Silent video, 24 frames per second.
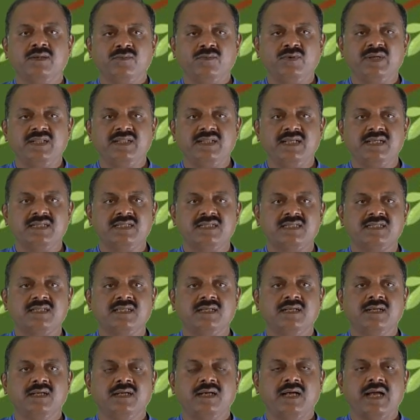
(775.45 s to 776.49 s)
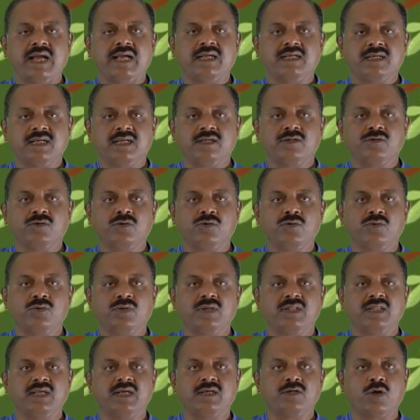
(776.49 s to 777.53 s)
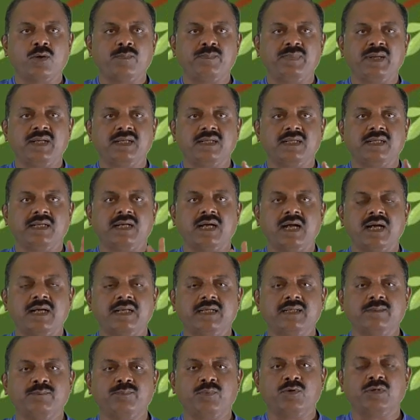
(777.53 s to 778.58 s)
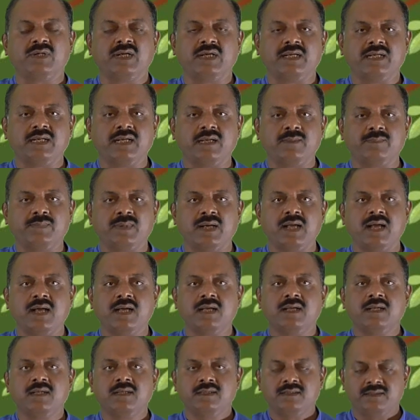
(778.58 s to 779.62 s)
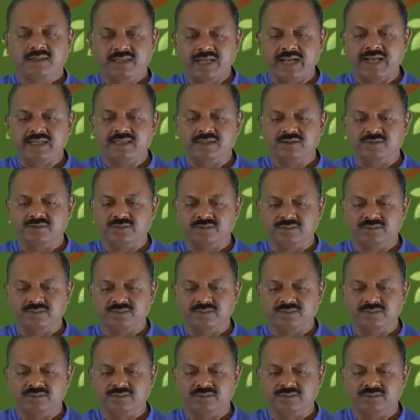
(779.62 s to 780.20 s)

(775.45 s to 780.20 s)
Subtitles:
With this I conclude the topic regarding Pottali Kalpana. Thank you.